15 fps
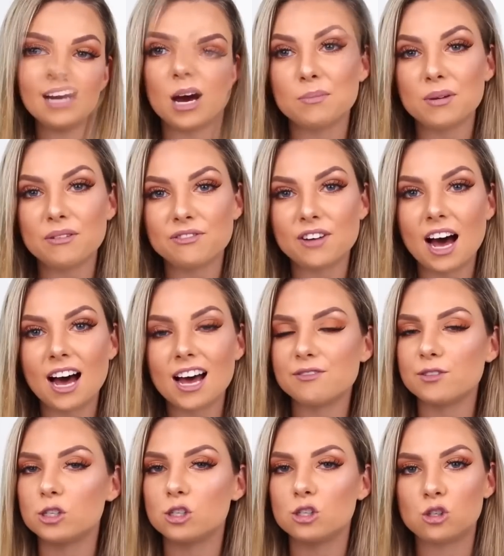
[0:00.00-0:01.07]
Number
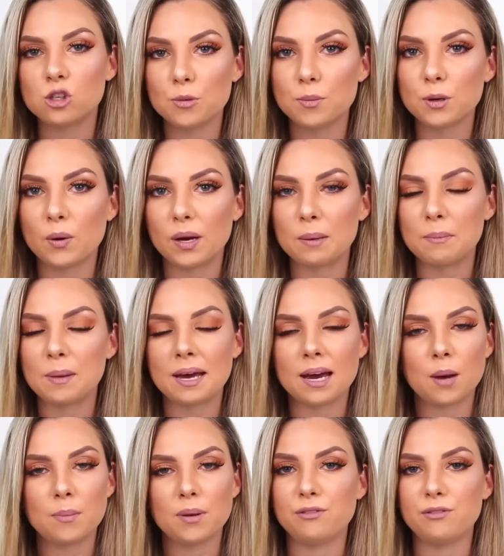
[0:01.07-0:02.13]
5, super quick
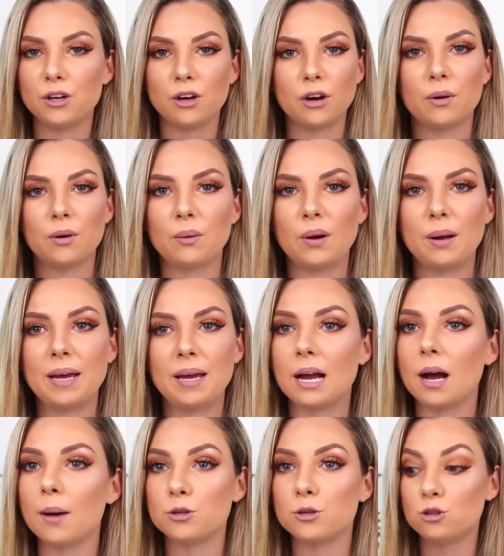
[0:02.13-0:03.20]
makeup. If you don't want to wear
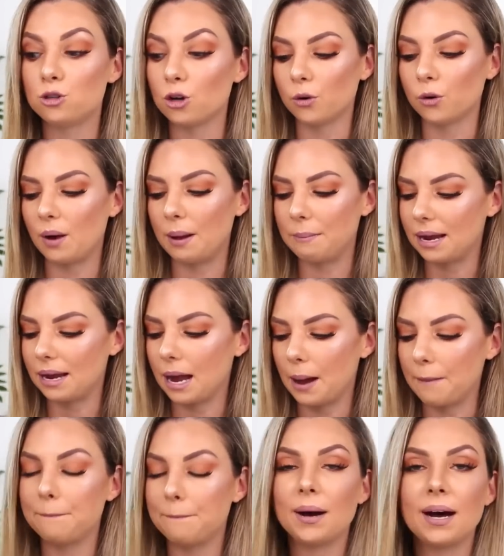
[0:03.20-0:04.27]
makeup, don't wear
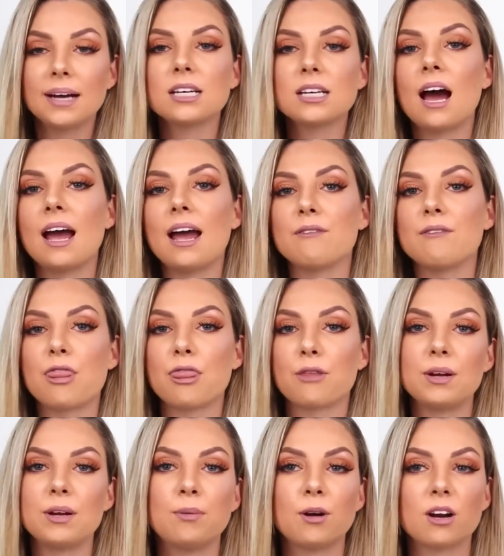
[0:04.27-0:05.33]
makeup. But I have
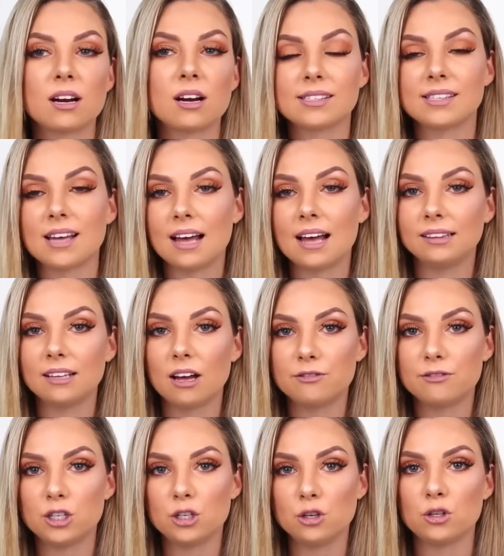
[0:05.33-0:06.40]
3 products that I
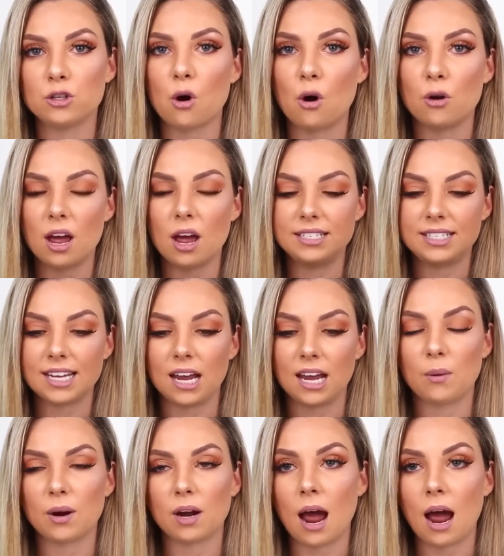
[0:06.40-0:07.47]
love to use on a
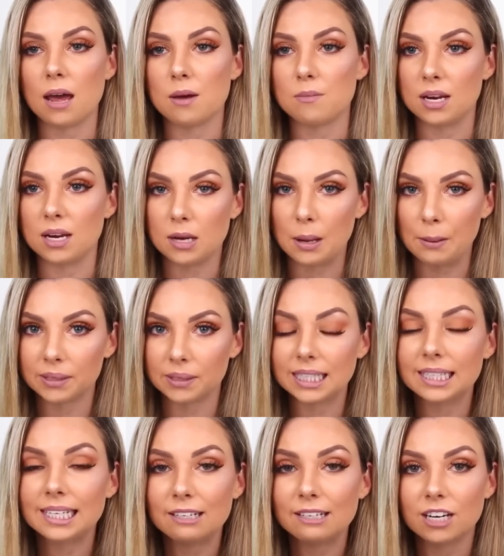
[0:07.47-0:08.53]
day when I am in a
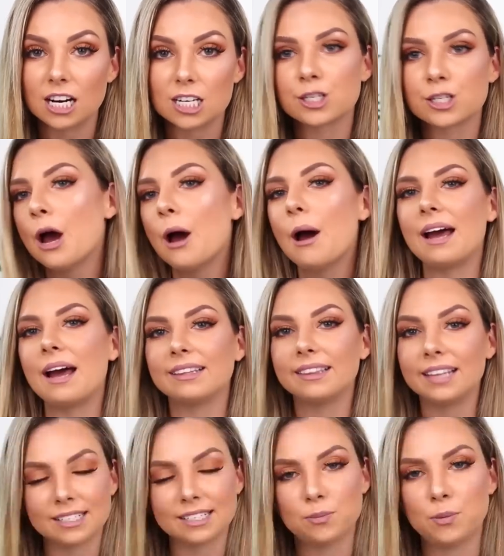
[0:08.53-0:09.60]
complete rush and
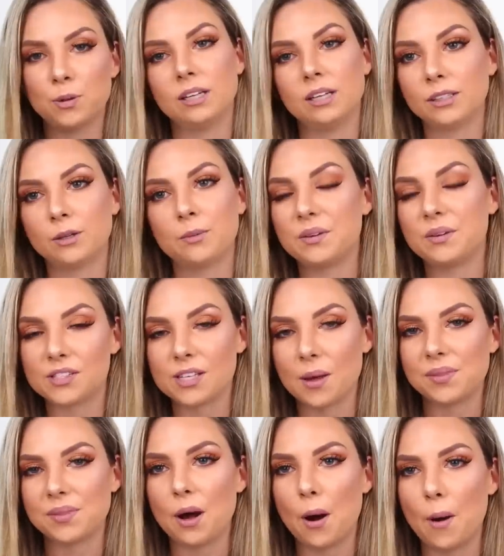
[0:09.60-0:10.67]
I'd like to put a little bit of
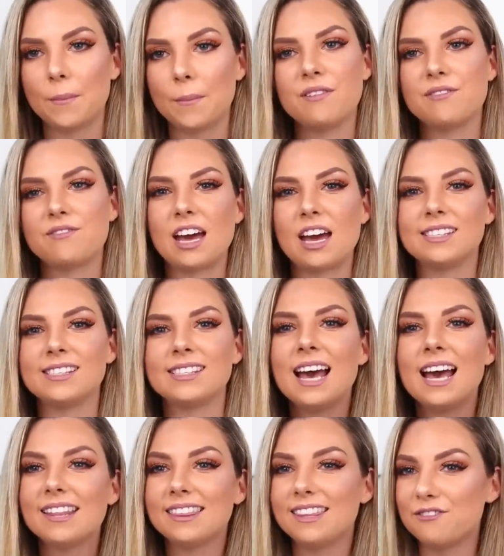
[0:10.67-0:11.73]
something on my face.
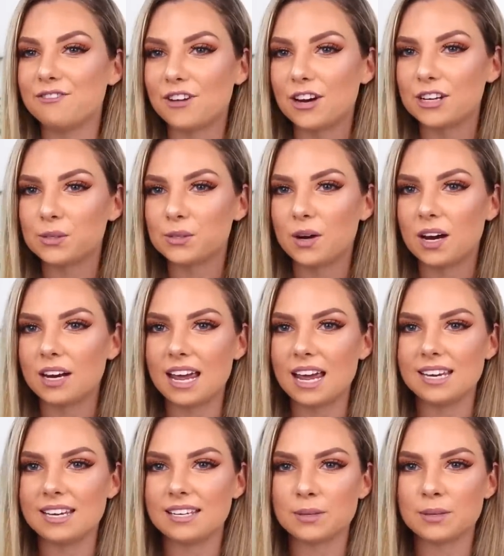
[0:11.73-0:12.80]
The first one
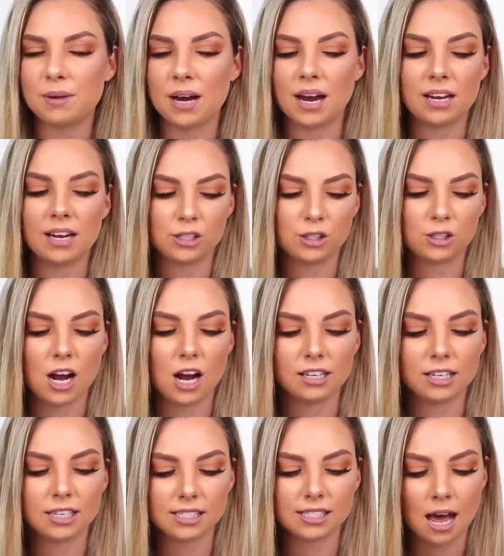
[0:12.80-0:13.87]
is my
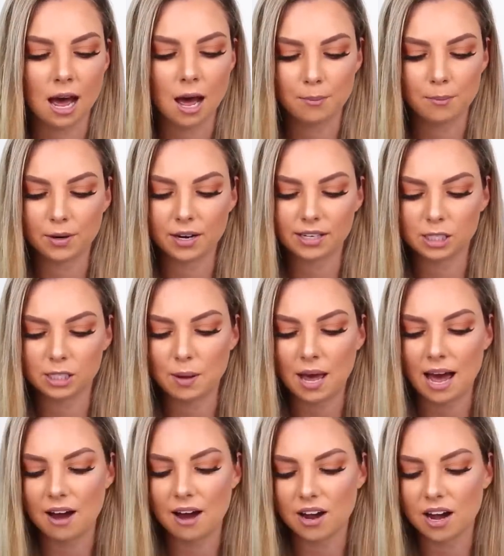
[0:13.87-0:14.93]
Astralis pressed
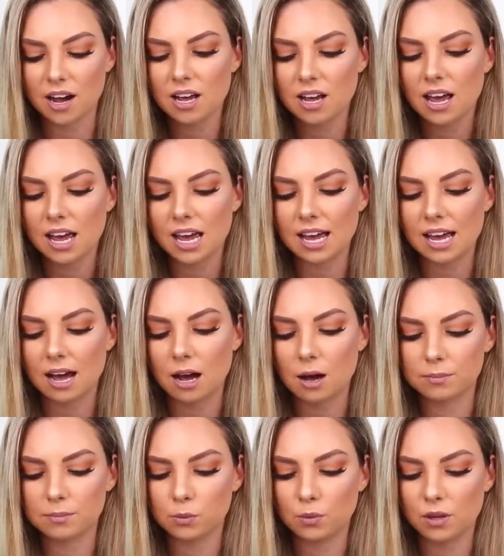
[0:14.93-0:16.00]
powder. It
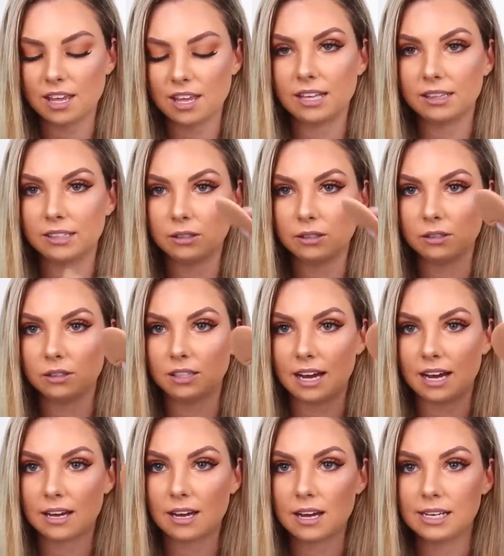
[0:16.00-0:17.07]
comes with a little
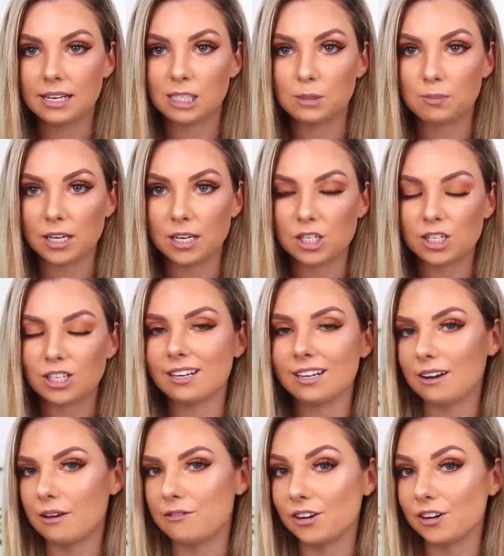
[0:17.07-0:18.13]
like sponge in
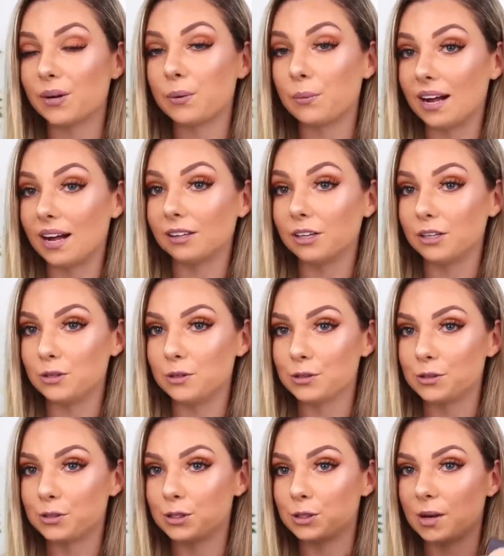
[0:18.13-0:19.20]
it, a very well
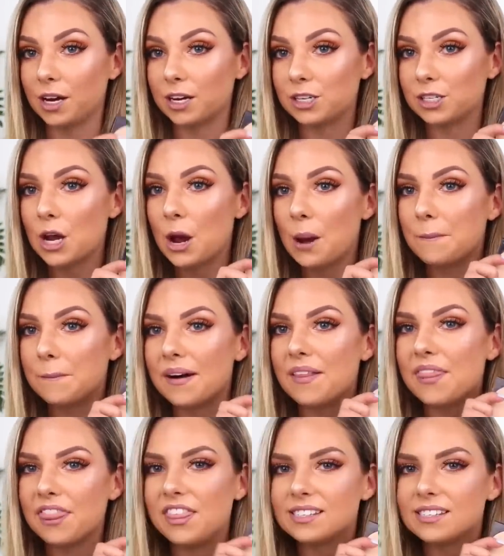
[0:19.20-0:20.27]
used sponge.
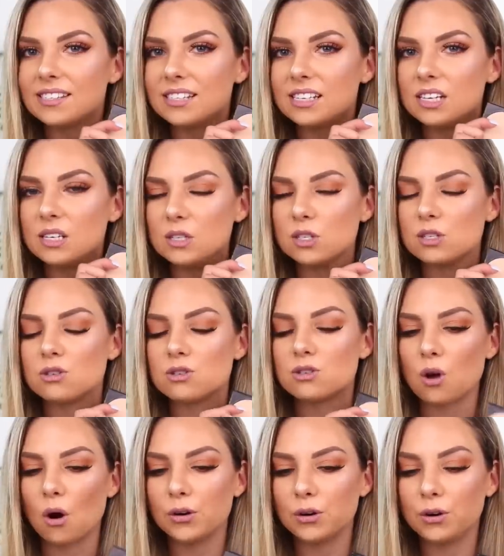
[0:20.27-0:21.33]
But this is
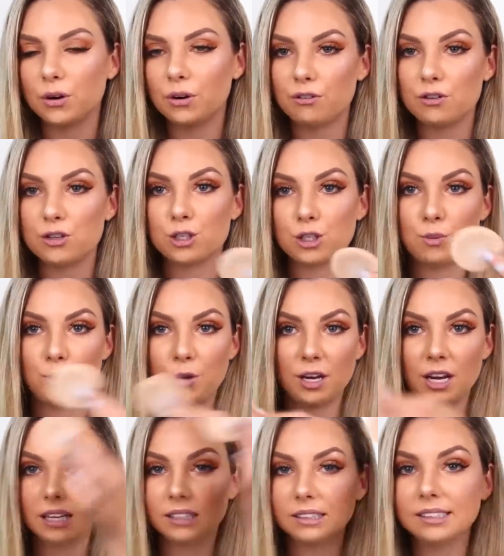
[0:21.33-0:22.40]
so good for just
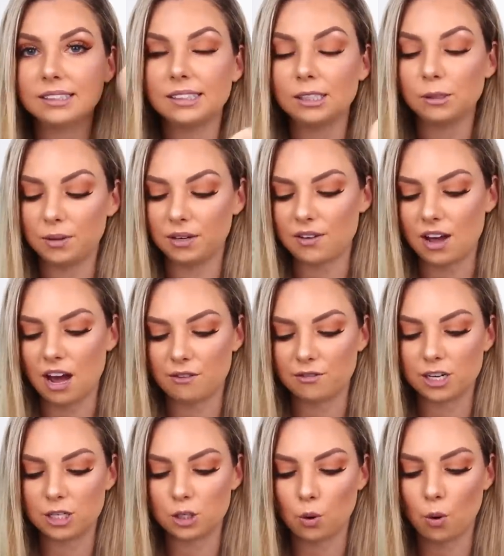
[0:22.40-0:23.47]
putting a little bit of
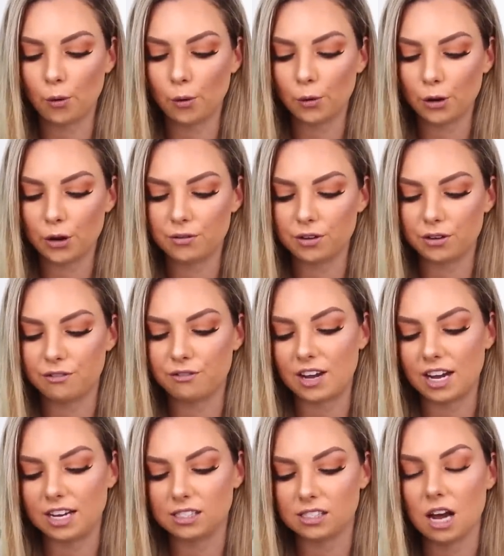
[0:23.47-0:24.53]
coverage all over your
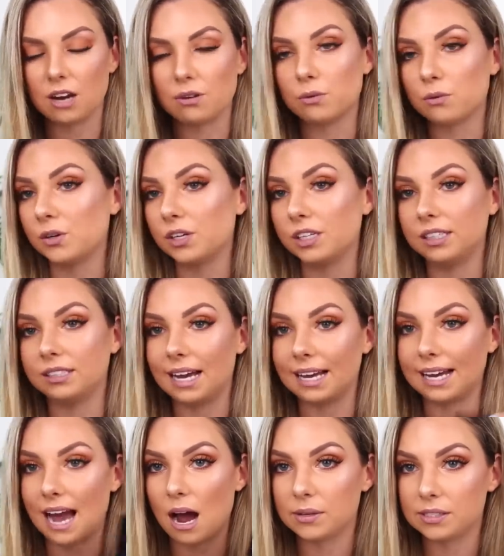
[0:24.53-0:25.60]
face. I really
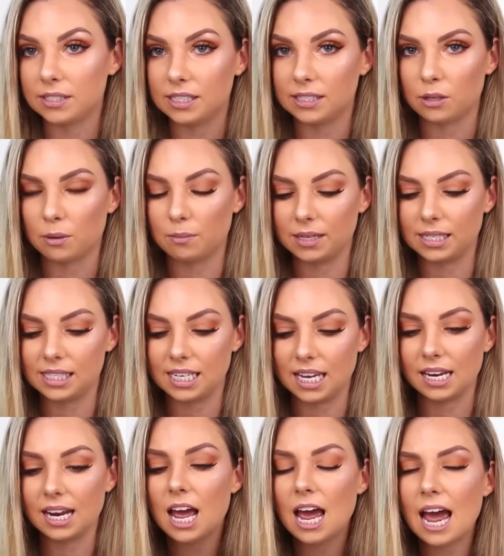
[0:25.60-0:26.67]
like how it sits on my
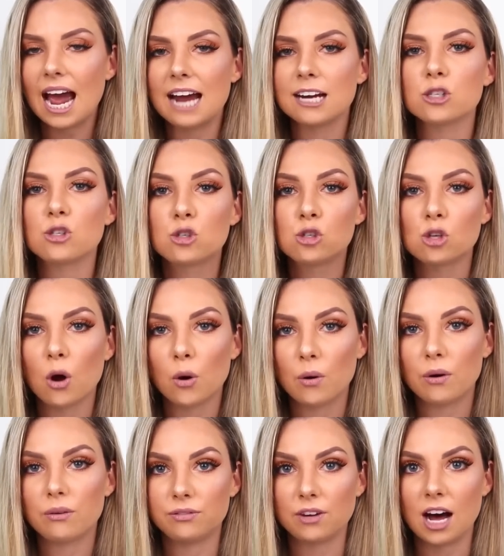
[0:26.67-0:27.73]
skin and it's
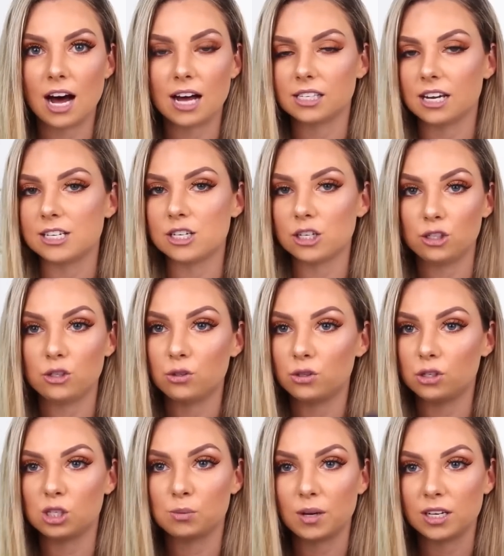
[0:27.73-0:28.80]
so fast. I just
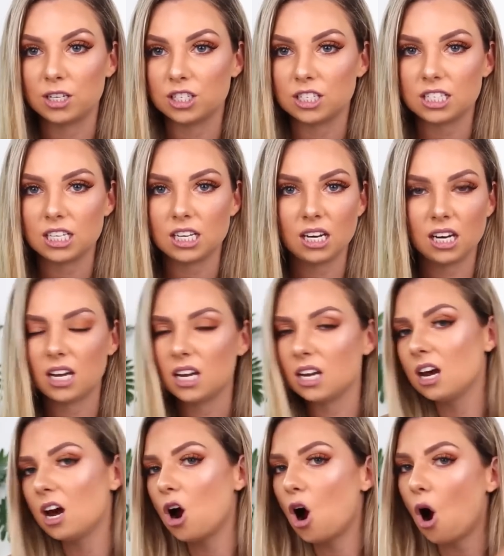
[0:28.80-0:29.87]
use the sponge that's in
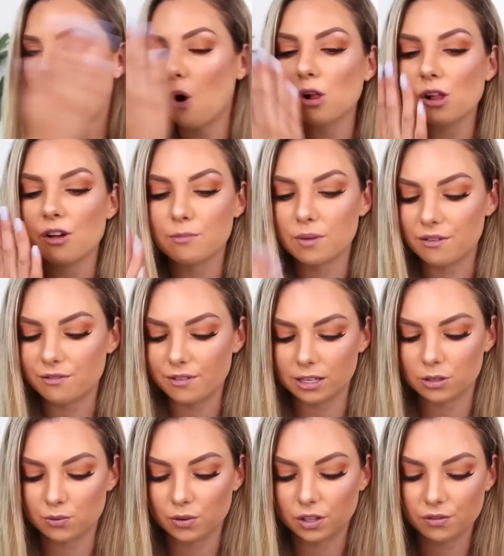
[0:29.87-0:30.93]
here all over my
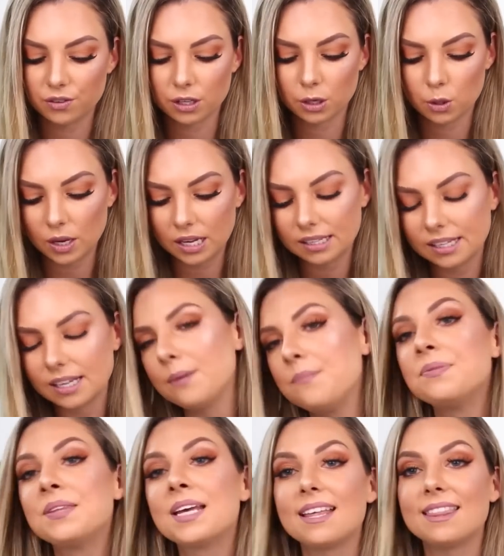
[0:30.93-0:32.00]
face really, really
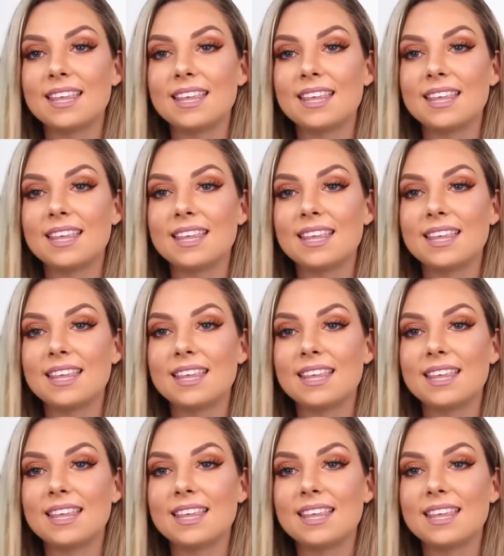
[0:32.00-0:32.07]
quickly.